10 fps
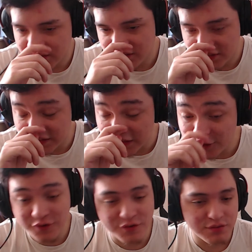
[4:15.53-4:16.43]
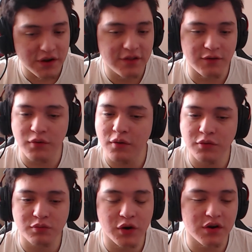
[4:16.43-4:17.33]
That's crazy.
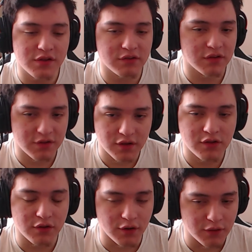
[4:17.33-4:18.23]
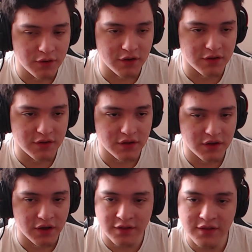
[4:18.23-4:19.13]
Where does this exist though? Because
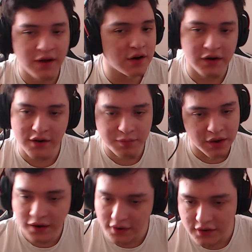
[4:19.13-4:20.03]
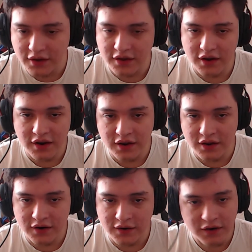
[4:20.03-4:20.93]
it's not on any planet. Like,
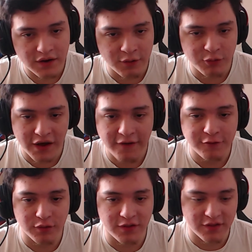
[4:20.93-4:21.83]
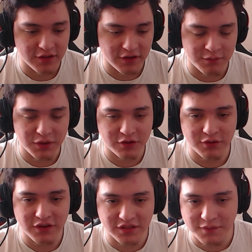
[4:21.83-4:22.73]
it would have to exist in
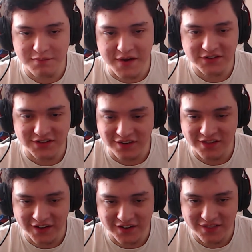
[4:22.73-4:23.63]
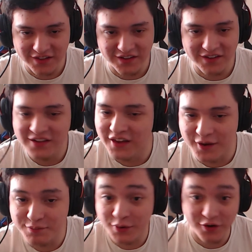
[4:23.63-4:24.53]
between like dimensions, kind of thing, like a
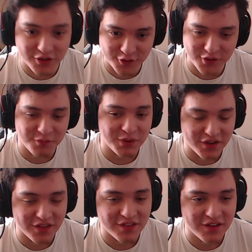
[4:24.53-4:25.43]
purgatory place.